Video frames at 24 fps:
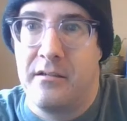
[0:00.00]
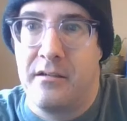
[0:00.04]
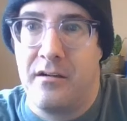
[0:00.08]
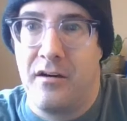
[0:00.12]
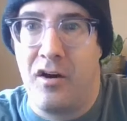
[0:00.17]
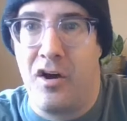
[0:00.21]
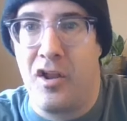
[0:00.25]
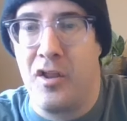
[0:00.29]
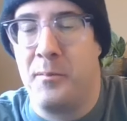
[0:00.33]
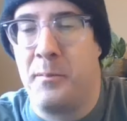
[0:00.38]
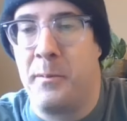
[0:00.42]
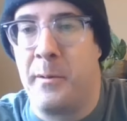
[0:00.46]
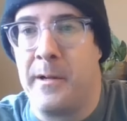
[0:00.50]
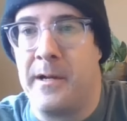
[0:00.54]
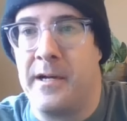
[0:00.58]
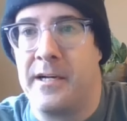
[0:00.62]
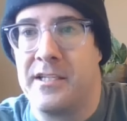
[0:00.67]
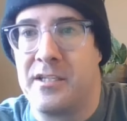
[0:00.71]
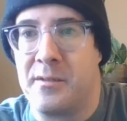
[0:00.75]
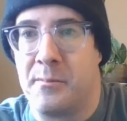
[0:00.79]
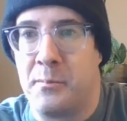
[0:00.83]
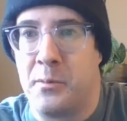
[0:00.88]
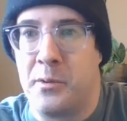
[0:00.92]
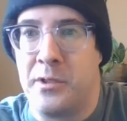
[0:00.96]
All the
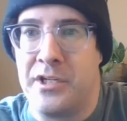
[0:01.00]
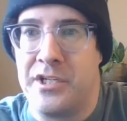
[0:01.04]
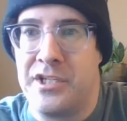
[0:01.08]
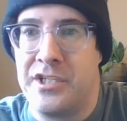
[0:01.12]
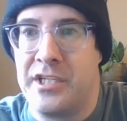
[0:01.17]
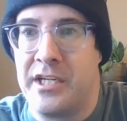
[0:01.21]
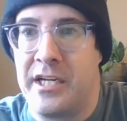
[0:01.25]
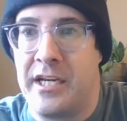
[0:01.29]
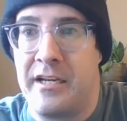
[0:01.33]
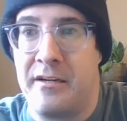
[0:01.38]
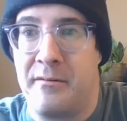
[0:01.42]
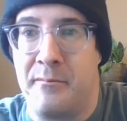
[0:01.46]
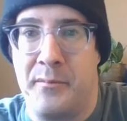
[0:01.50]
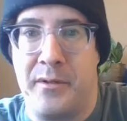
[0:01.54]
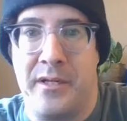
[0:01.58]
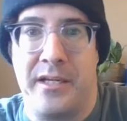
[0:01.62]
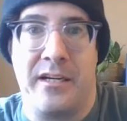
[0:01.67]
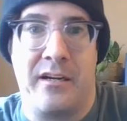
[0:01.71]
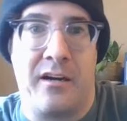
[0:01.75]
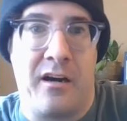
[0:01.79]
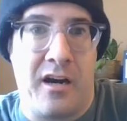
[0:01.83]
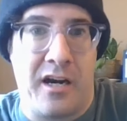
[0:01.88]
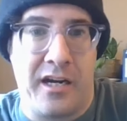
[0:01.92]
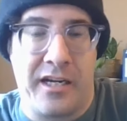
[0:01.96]
players appreciate him
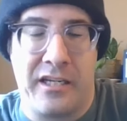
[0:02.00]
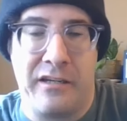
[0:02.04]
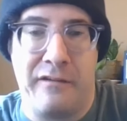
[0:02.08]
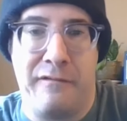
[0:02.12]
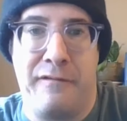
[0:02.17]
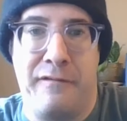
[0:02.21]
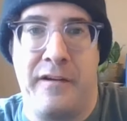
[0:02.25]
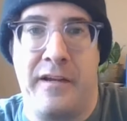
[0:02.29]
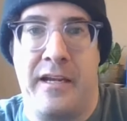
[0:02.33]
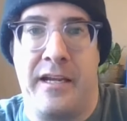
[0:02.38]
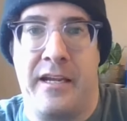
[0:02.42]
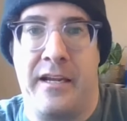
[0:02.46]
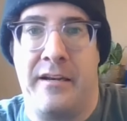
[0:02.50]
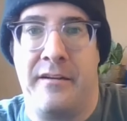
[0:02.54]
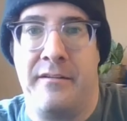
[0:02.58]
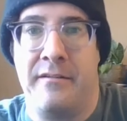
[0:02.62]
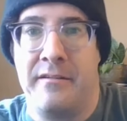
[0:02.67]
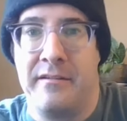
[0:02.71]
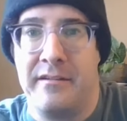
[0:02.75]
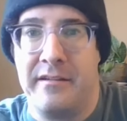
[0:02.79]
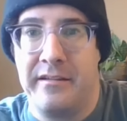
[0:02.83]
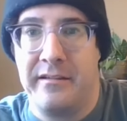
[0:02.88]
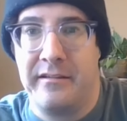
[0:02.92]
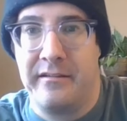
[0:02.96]
being a hockey
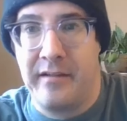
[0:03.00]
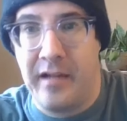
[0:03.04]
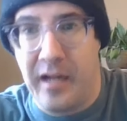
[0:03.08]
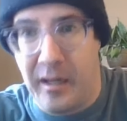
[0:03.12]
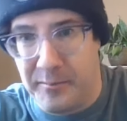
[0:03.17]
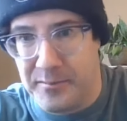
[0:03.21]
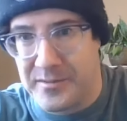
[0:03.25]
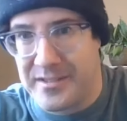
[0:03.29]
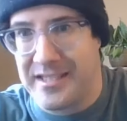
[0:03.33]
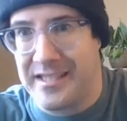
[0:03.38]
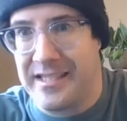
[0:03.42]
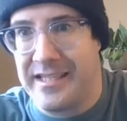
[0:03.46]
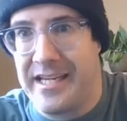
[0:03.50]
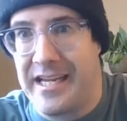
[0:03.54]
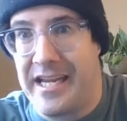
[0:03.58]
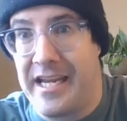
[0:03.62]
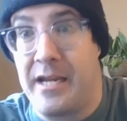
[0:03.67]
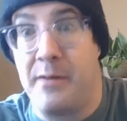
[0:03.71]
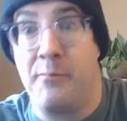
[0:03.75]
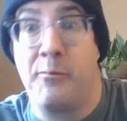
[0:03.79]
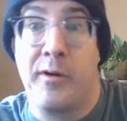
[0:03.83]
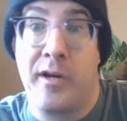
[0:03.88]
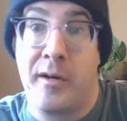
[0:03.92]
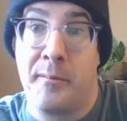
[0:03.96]
fan. Helps the
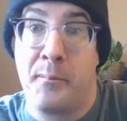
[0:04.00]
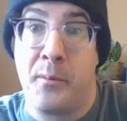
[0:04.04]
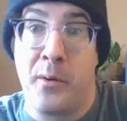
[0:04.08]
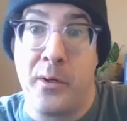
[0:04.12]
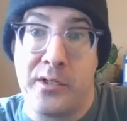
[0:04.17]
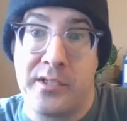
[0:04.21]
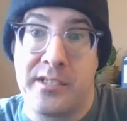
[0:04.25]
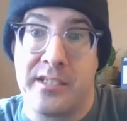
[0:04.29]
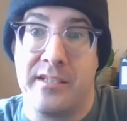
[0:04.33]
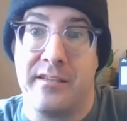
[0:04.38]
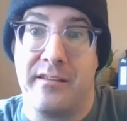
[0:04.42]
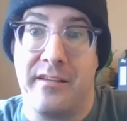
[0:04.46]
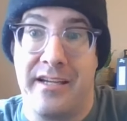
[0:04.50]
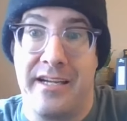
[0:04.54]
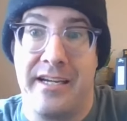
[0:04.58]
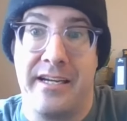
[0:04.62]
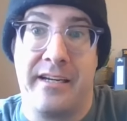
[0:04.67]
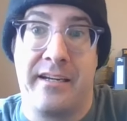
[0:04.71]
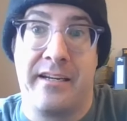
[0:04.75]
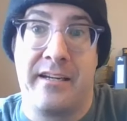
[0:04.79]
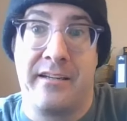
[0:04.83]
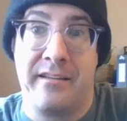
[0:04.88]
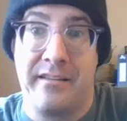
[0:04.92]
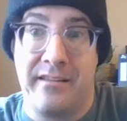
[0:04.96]
game when a person
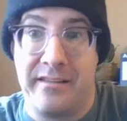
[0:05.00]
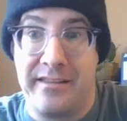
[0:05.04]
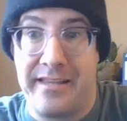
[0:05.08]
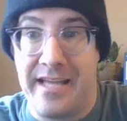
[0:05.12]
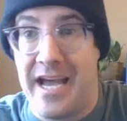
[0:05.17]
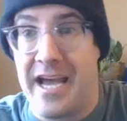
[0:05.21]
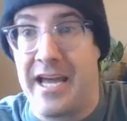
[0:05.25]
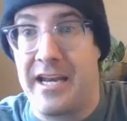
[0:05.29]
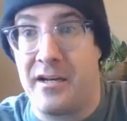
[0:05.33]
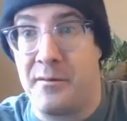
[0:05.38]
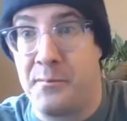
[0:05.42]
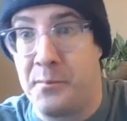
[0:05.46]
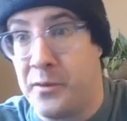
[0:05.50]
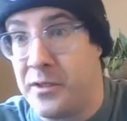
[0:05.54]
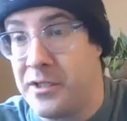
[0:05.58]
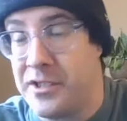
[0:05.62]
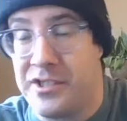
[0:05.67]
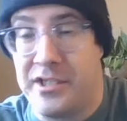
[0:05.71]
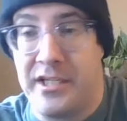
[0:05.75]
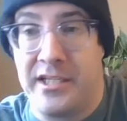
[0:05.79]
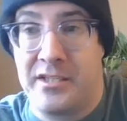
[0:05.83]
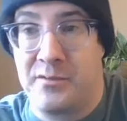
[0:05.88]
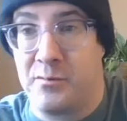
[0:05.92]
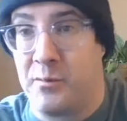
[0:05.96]
like that
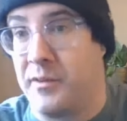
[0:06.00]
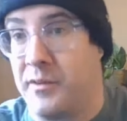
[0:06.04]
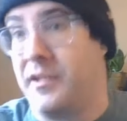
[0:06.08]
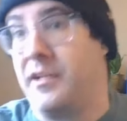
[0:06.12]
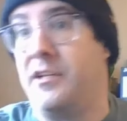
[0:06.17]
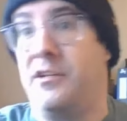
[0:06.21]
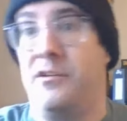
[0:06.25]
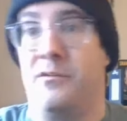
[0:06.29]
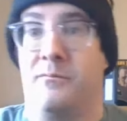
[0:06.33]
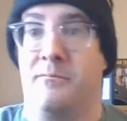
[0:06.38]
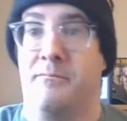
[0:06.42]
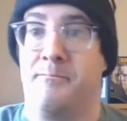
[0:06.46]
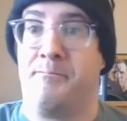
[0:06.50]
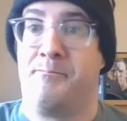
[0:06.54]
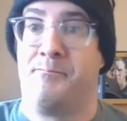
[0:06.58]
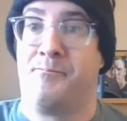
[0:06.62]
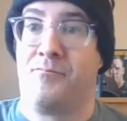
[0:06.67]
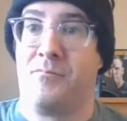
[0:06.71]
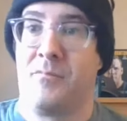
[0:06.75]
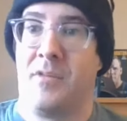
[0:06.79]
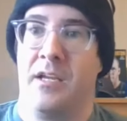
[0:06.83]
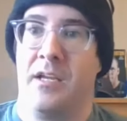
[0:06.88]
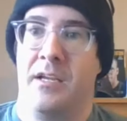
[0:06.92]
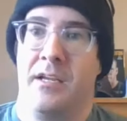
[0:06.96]
appreciates what they do.
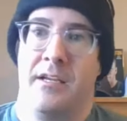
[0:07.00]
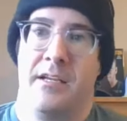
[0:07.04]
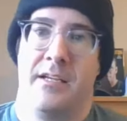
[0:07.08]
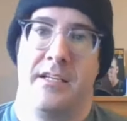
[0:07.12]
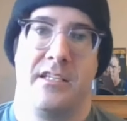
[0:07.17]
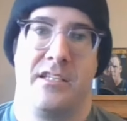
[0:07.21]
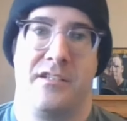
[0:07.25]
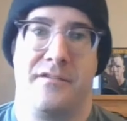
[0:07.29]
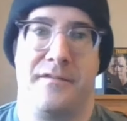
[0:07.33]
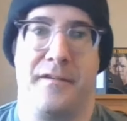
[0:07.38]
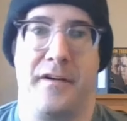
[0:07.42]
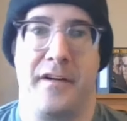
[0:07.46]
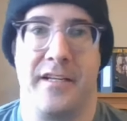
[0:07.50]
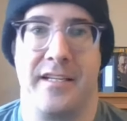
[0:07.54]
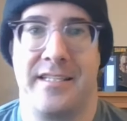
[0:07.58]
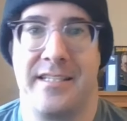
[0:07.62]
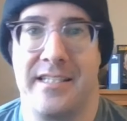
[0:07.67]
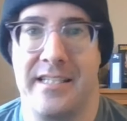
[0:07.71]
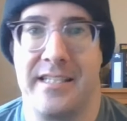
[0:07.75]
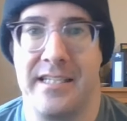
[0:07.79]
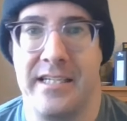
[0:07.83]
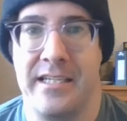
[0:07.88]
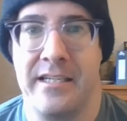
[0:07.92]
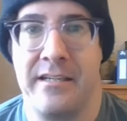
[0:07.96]
It's fun to
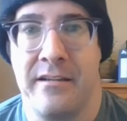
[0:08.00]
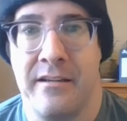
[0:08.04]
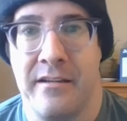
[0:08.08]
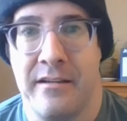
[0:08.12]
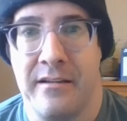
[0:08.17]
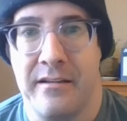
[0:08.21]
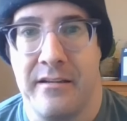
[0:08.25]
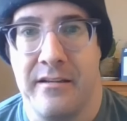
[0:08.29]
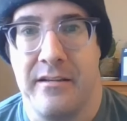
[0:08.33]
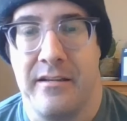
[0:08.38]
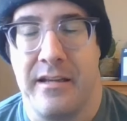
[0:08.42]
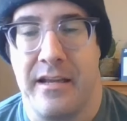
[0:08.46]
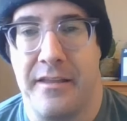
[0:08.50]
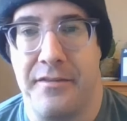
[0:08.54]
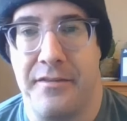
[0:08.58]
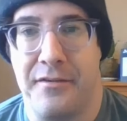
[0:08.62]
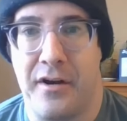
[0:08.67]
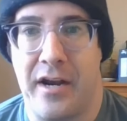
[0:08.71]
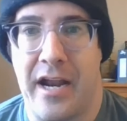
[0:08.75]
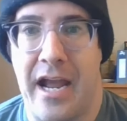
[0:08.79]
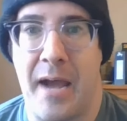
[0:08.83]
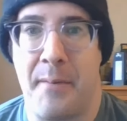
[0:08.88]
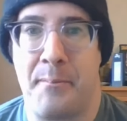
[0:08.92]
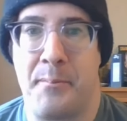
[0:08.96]
see, and
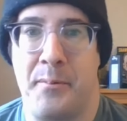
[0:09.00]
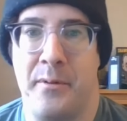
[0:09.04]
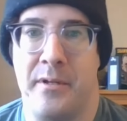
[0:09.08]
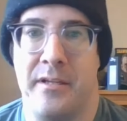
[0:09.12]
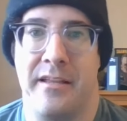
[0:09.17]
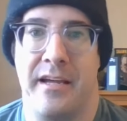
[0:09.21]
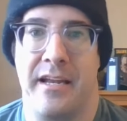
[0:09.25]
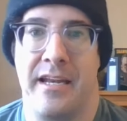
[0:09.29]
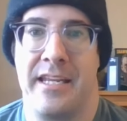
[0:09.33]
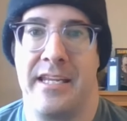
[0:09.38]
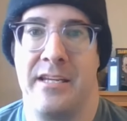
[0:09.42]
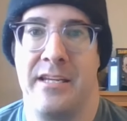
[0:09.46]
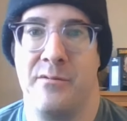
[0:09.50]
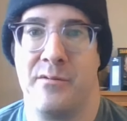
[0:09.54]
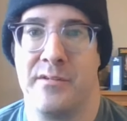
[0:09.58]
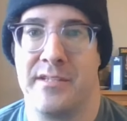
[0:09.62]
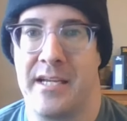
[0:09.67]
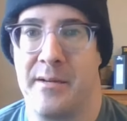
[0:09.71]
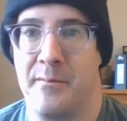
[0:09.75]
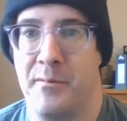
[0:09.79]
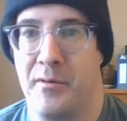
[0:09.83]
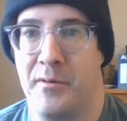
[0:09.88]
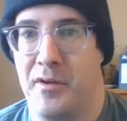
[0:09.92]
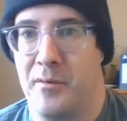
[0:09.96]
they're happy that he was
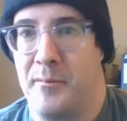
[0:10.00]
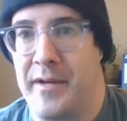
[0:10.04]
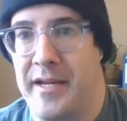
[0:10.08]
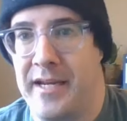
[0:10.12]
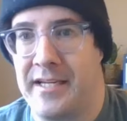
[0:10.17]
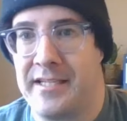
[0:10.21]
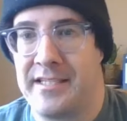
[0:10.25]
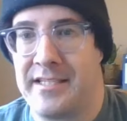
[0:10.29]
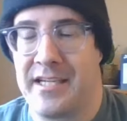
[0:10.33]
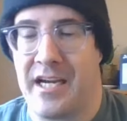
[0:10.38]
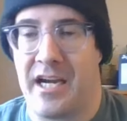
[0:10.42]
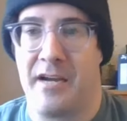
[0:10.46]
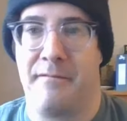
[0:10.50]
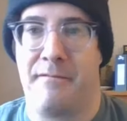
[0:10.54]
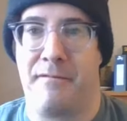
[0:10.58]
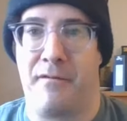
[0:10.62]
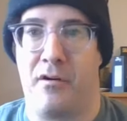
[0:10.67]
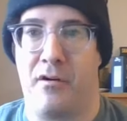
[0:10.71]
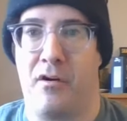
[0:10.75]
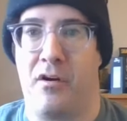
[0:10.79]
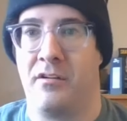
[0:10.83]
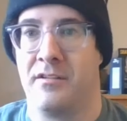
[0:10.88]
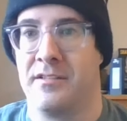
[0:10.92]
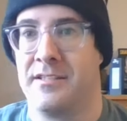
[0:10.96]
able to make time
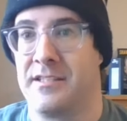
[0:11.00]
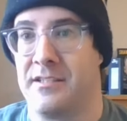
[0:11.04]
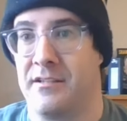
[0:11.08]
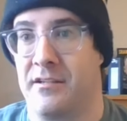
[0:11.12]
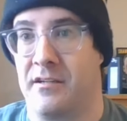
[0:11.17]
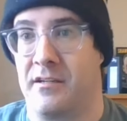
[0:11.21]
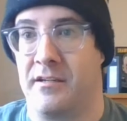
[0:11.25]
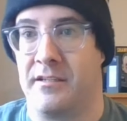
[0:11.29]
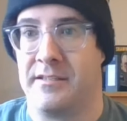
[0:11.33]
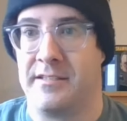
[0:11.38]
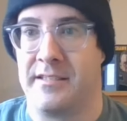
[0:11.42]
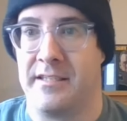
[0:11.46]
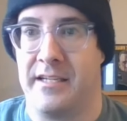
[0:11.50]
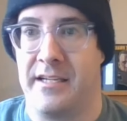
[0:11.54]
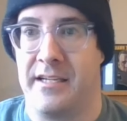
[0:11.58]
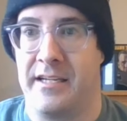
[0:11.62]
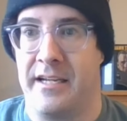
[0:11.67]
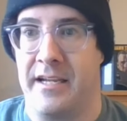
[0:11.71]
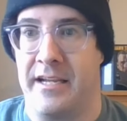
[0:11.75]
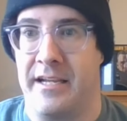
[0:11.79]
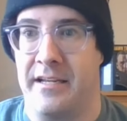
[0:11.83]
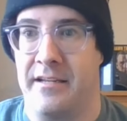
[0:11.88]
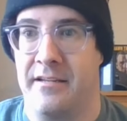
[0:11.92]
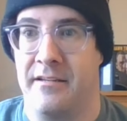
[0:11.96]
for All-Stars.
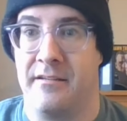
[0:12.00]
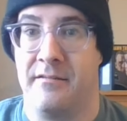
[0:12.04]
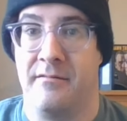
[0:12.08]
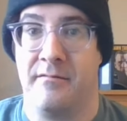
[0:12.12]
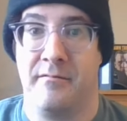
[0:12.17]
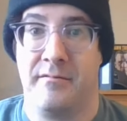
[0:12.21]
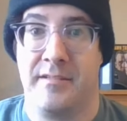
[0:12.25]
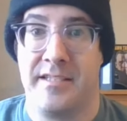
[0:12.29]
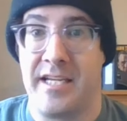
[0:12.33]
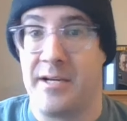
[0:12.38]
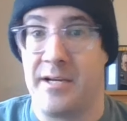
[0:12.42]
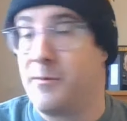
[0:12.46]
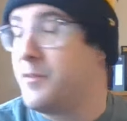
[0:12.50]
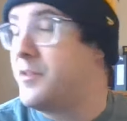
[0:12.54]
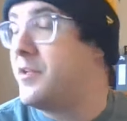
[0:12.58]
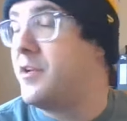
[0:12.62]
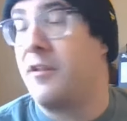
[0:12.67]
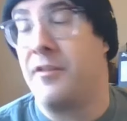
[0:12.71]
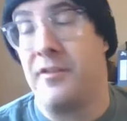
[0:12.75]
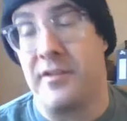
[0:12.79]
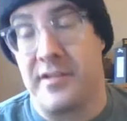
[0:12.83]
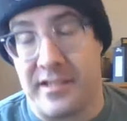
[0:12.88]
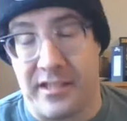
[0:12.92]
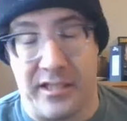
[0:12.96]
And same with the
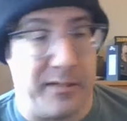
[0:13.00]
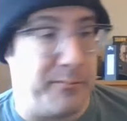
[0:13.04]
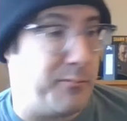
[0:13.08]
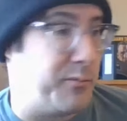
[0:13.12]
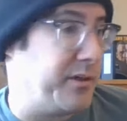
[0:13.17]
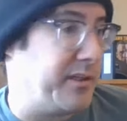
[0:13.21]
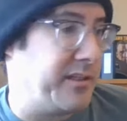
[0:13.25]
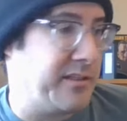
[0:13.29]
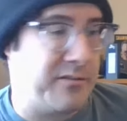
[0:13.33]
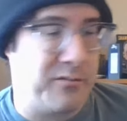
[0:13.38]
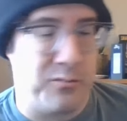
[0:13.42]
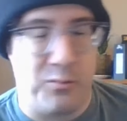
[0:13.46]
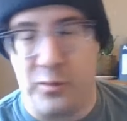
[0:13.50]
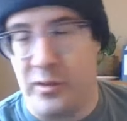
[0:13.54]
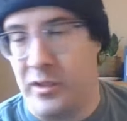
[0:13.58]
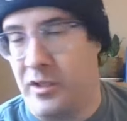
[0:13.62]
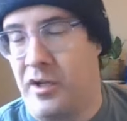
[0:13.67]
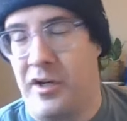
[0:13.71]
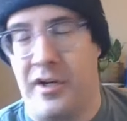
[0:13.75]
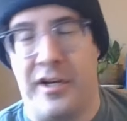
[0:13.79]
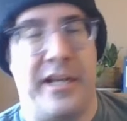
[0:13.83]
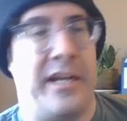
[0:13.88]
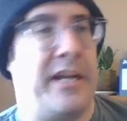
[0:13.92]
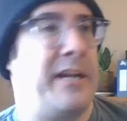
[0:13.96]
other celebrities. Will
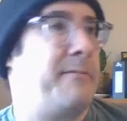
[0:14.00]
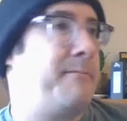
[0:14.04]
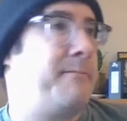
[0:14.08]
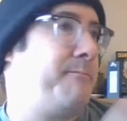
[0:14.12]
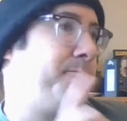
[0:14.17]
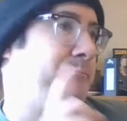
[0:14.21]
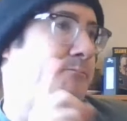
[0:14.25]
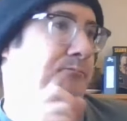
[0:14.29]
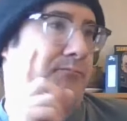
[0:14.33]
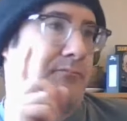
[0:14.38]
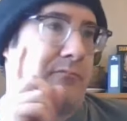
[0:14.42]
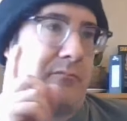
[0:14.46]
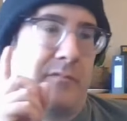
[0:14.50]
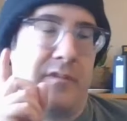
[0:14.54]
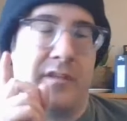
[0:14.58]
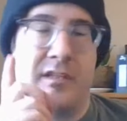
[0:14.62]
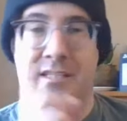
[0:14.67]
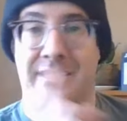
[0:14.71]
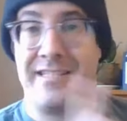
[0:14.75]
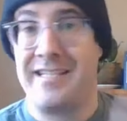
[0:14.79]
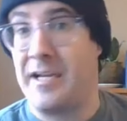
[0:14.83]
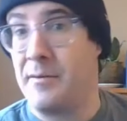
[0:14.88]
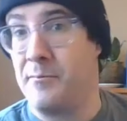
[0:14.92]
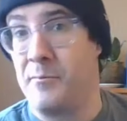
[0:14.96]
Arnett,
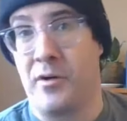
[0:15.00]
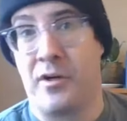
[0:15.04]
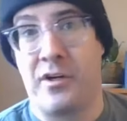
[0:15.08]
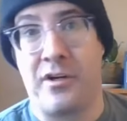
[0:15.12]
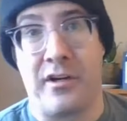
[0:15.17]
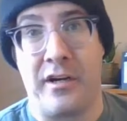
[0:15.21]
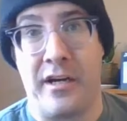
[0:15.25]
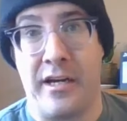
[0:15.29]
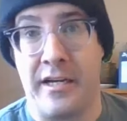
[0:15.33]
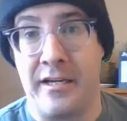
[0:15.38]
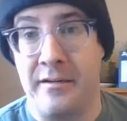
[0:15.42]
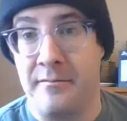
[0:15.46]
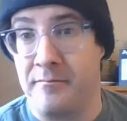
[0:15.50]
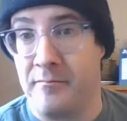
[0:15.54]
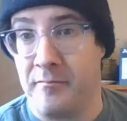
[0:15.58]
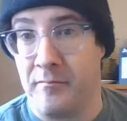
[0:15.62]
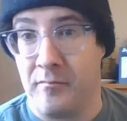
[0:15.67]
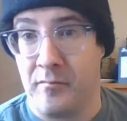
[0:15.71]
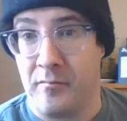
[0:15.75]
Tate McRae,